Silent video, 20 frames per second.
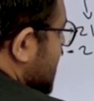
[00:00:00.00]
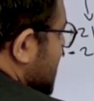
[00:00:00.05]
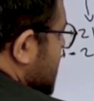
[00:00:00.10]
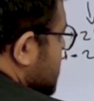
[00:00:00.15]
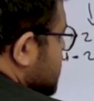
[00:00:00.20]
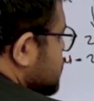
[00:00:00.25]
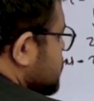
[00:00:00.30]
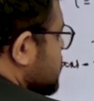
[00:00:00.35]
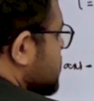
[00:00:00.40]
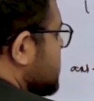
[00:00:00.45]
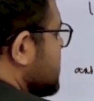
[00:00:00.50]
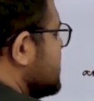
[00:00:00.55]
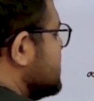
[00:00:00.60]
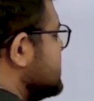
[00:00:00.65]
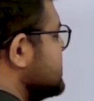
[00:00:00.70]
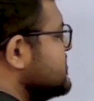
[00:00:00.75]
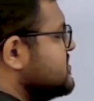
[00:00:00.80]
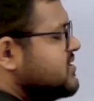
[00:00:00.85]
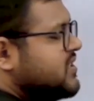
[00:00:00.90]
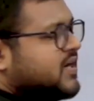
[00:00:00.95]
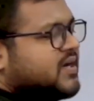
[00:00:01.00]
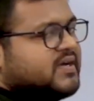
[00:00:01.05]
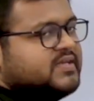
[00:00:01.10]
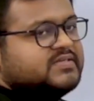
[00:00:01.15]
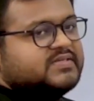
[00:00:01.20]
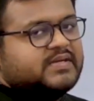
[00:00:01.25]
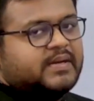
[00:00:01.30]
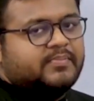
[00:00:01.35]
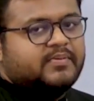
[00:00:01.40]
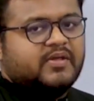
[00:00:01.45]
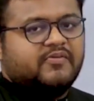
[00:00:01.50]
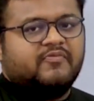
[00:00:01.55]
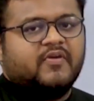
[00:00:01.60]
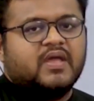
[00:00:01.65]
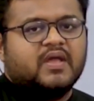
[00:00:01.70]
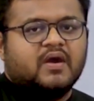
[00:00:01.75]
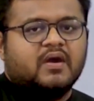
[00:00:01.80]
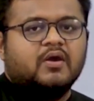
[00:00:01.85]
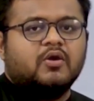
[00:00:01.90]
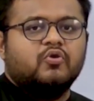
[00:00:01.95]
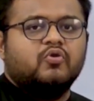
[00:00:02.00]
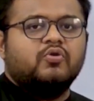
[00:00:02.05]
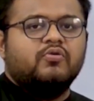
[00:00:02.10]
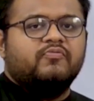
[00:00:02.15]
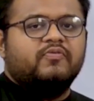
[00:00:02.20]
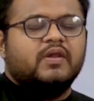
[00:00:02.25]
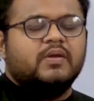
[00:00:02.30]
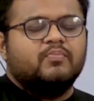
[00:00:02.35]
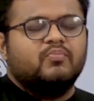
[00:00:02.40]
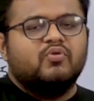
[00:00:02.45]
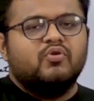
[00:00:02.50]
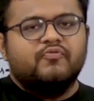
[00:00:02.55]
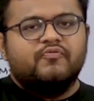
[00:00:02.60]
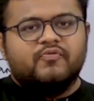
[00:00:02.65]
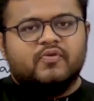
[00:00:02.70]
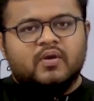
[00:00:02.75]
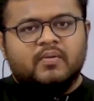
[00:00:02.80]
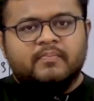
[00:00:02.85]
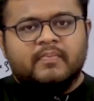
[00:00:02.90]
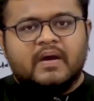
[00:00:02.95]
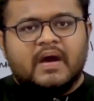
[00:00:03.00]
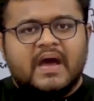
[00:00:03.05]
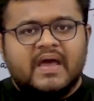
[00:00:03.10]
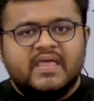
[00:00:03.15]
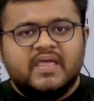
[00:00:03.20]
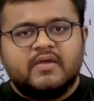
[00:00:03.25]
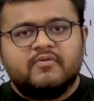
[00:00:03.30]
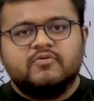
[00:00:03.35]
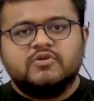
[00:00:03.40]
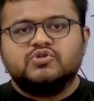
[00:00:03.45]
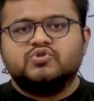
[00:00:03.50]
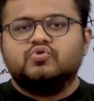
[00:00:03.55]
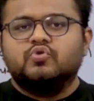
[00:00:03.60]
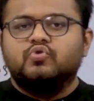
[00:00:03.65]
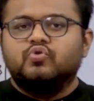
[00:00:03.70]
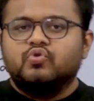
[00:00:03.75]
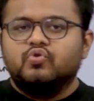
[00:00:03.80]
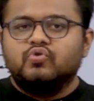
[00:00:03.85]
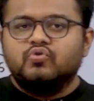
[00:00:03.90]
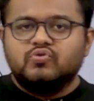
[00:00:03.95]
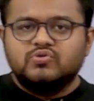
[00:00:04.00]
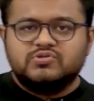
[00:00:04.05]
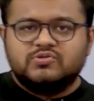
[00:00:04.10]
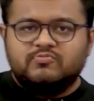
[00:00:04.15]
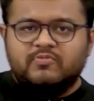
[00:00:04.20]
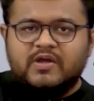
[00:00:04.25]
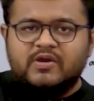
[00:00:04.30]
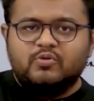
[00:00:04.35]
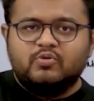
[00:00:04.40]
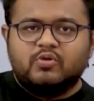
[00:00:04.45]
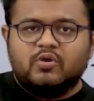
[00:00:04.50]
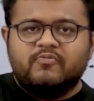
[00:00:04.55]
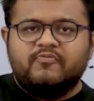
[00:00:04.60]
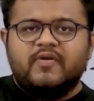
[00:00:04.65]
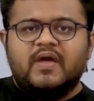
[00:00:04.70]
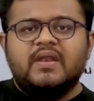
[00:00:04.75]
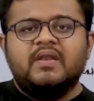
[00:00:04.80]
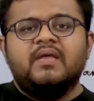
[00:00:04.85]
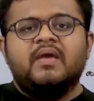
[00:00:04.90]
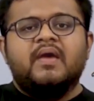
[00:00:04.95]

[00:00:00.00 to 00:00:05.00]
So this is the concept. If I conclude, we'll move from I equals to 2 to square root of n.